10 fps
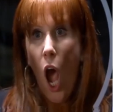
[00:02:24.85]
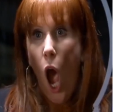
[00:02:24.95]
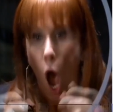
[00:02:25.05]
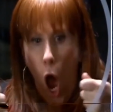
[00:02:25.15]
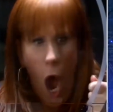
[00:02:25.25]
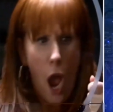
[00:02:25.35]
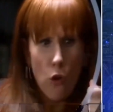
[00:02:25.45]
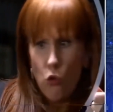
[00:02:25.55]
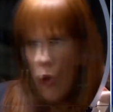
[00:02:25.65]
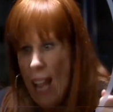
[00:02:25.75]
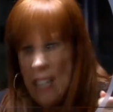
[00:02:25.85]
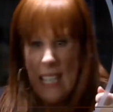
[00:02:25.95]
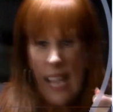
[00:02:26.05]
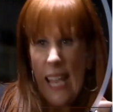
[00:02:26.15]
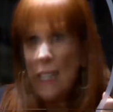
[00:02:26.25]
Donna Noble
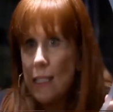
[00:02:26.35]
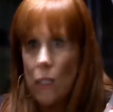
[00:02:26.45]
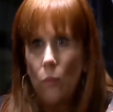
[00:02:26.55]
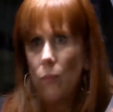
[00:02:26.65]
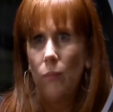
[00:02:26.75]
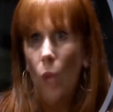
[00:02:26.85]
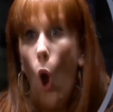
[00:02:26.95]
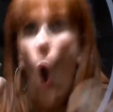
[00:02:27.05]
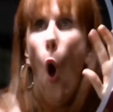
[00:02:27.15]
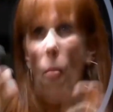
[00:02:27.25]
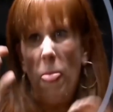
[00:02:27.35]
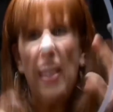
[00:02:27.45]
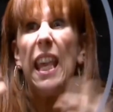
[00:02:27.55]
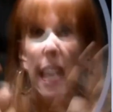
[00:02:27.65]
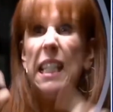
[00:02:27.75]
was some of the
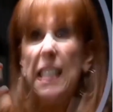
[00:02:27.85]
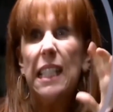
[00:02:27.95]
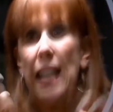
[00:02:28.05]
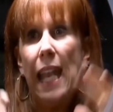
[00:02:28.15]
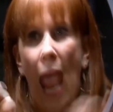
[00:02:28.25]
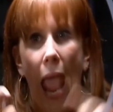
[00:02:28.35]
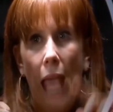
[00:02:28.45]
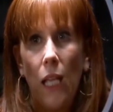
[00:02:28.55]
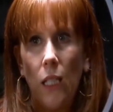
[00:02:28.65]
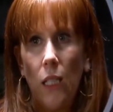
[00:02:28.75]
characters that she used to play in her